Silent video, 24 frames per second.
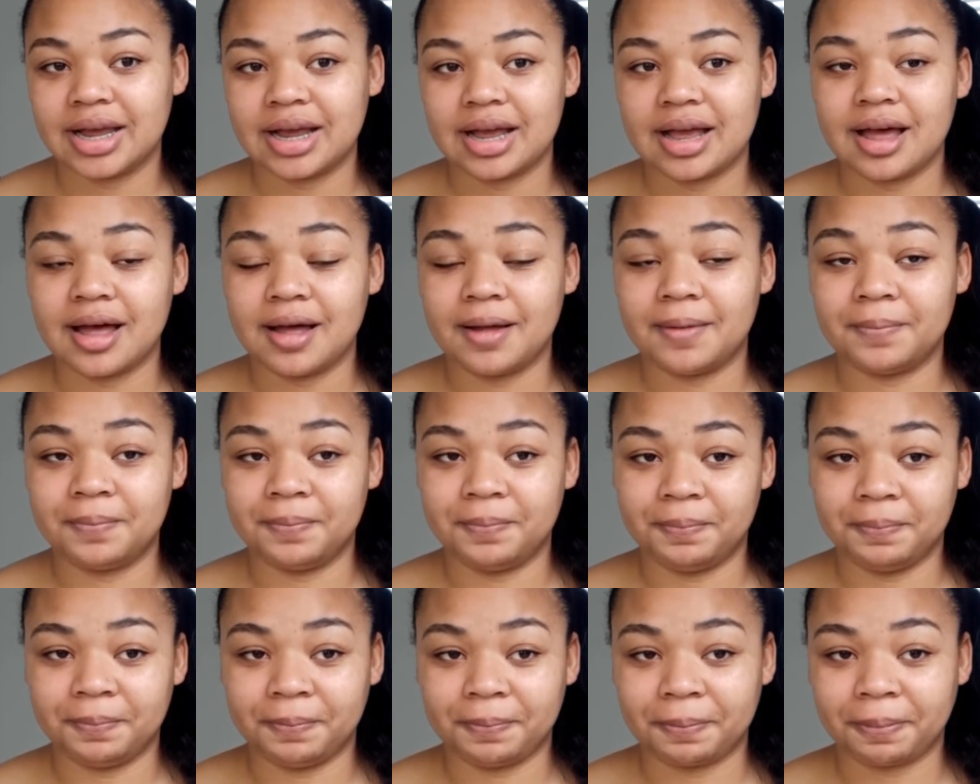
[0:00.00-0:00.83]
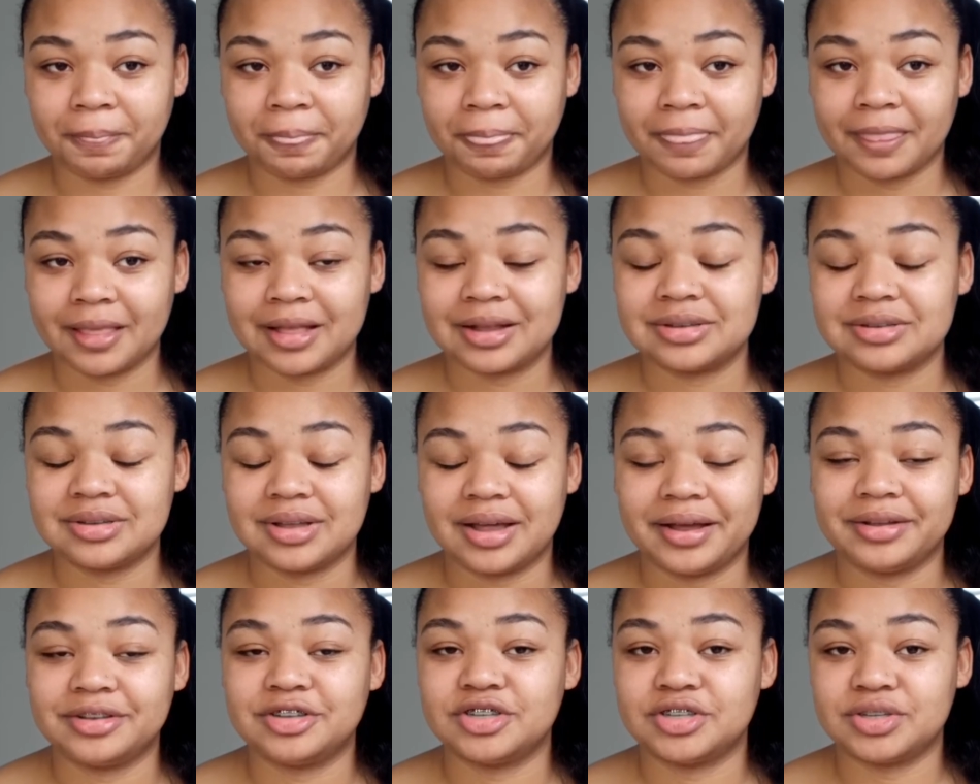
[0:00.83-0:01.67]
So
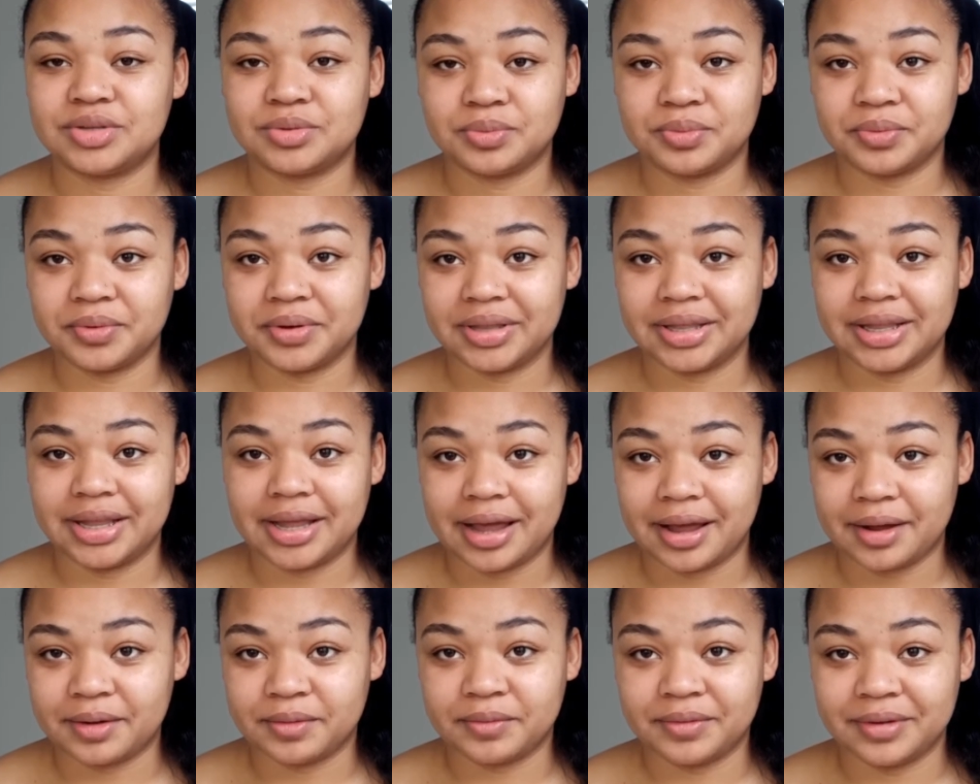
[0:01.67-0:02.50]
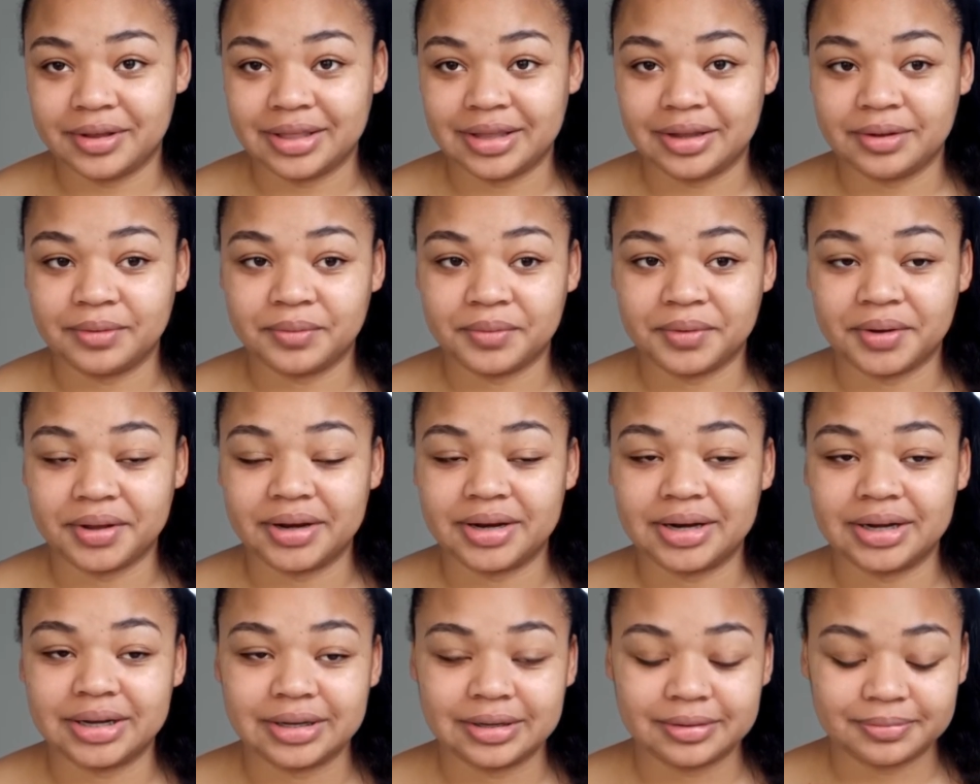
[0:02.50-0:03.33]
I really
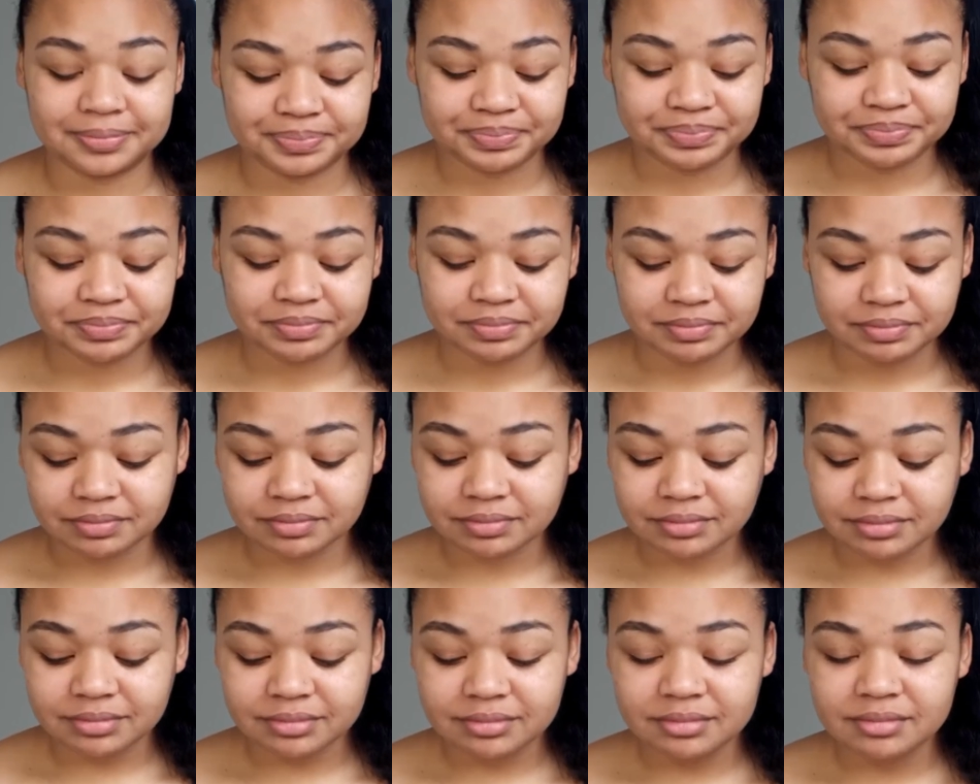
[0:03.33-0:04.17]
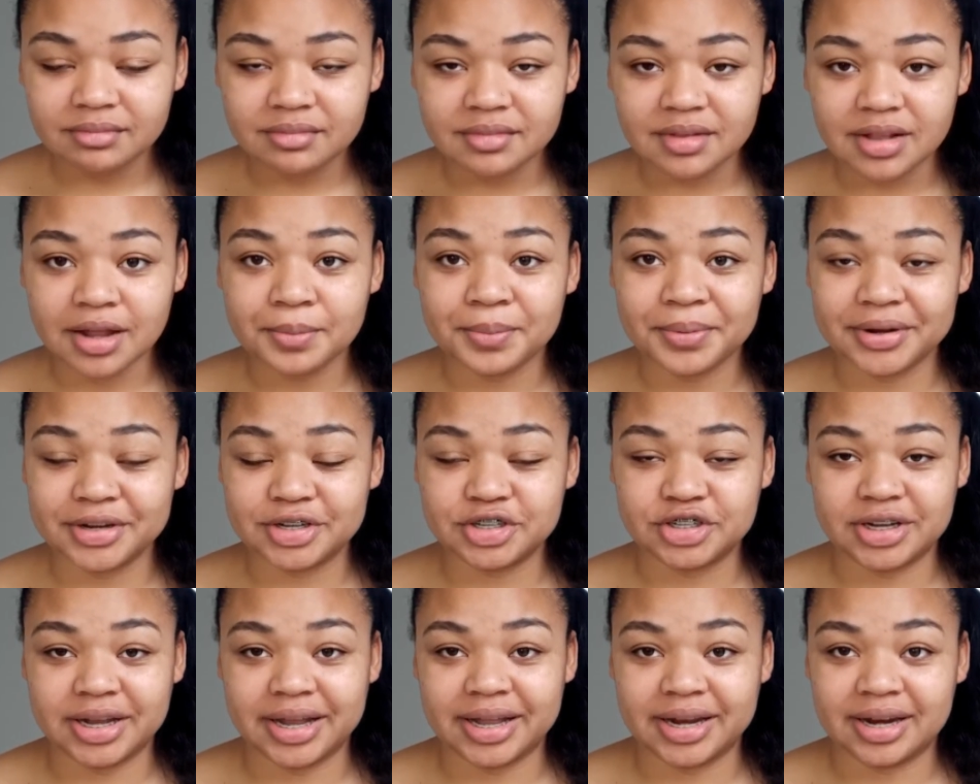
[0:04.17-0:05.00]
would
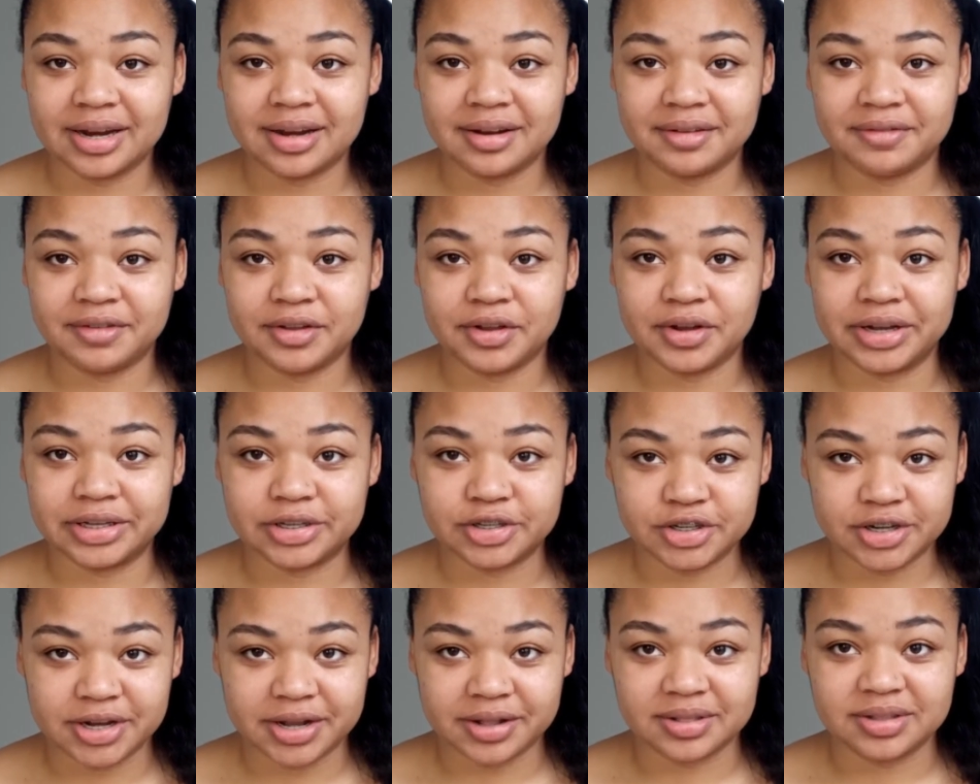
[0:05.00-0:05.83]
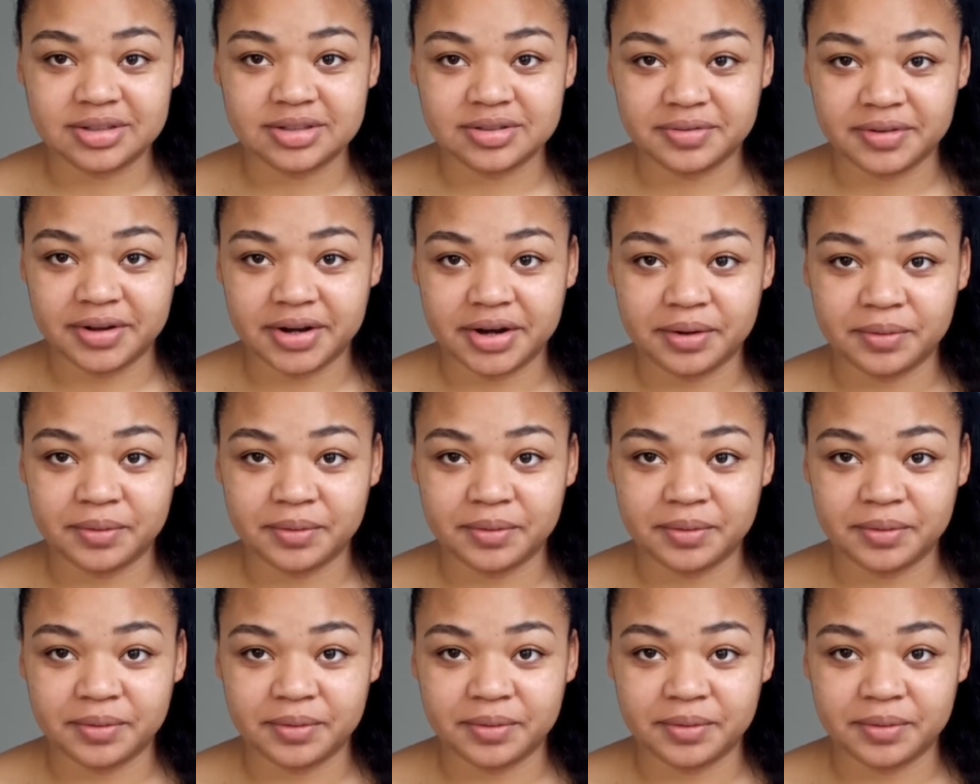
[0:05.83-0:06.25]
appreciate it if you could share this video